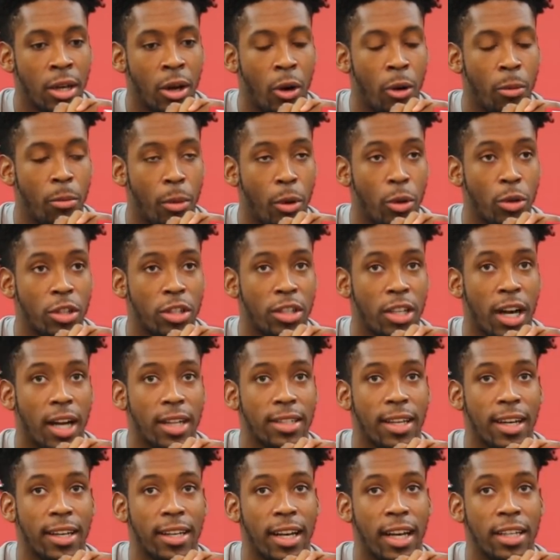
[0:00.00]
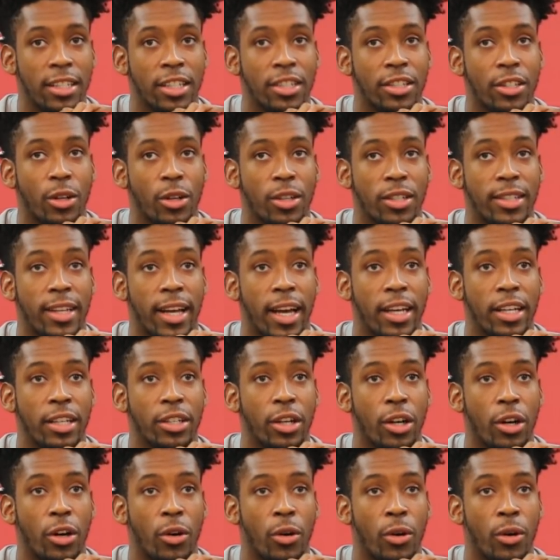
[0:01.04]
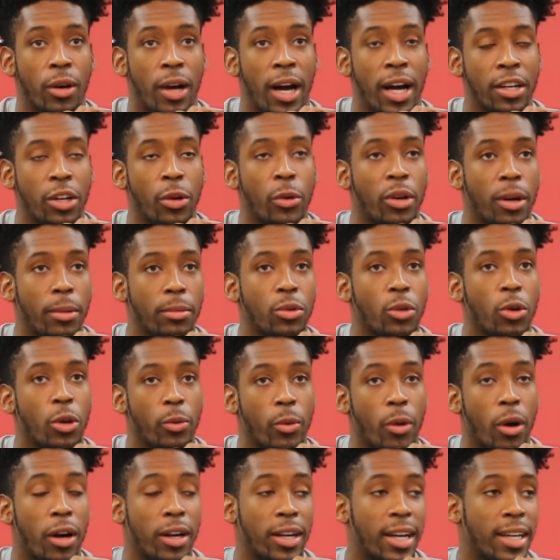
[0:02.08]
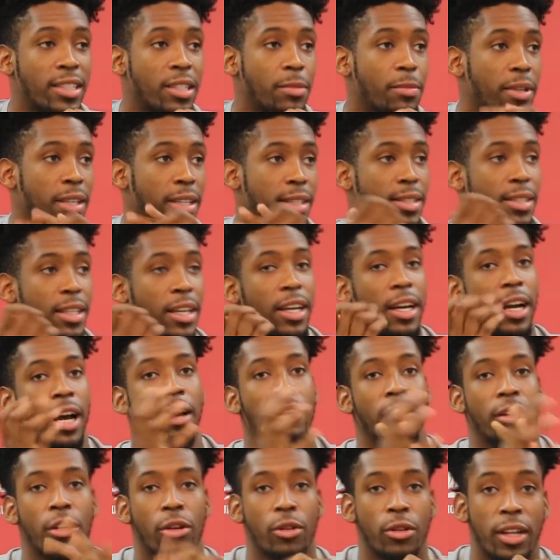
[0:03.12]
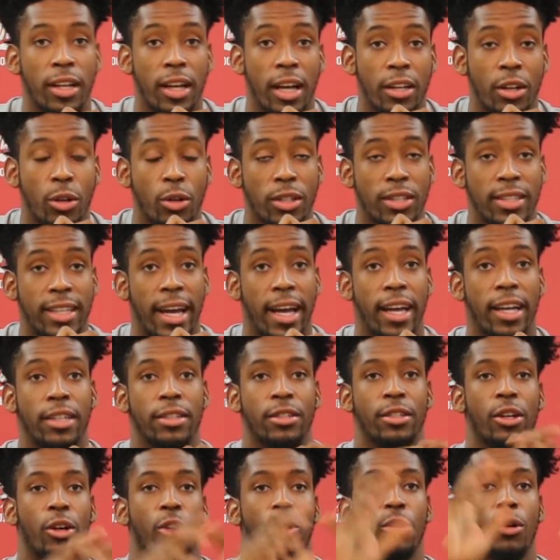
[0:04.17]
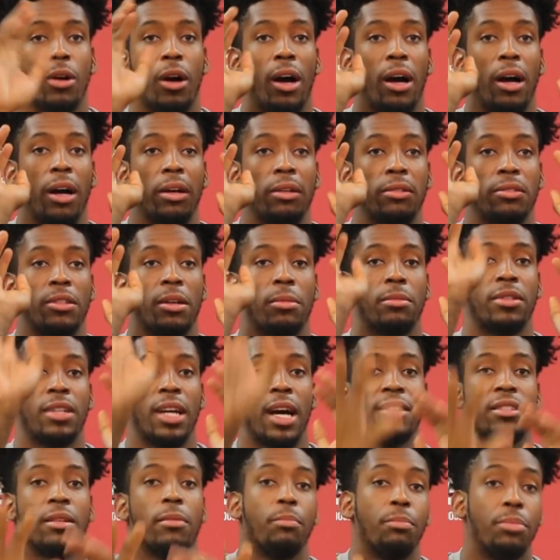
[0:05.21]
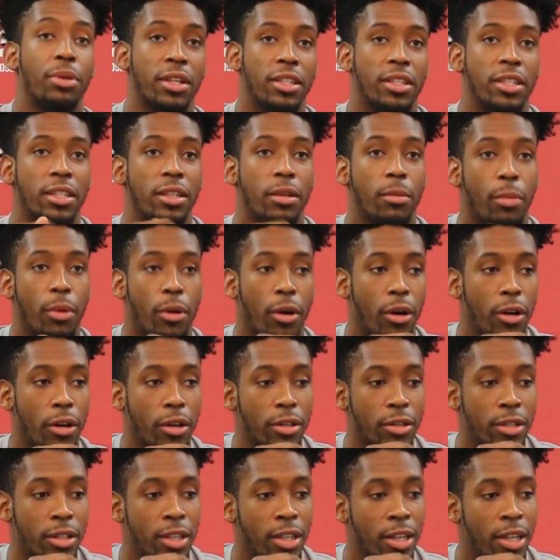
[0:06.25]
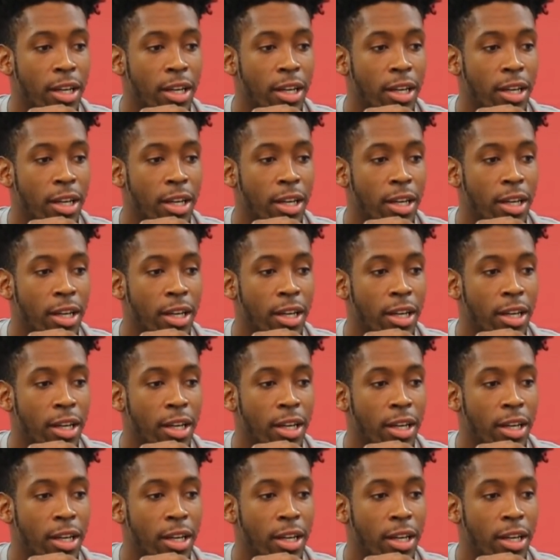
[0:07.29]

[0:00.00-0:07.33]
On most shots, I just noticed that, I know what I'm doing wrong. That's the biggest thing. I noticed that some shots I'm pushing the ball.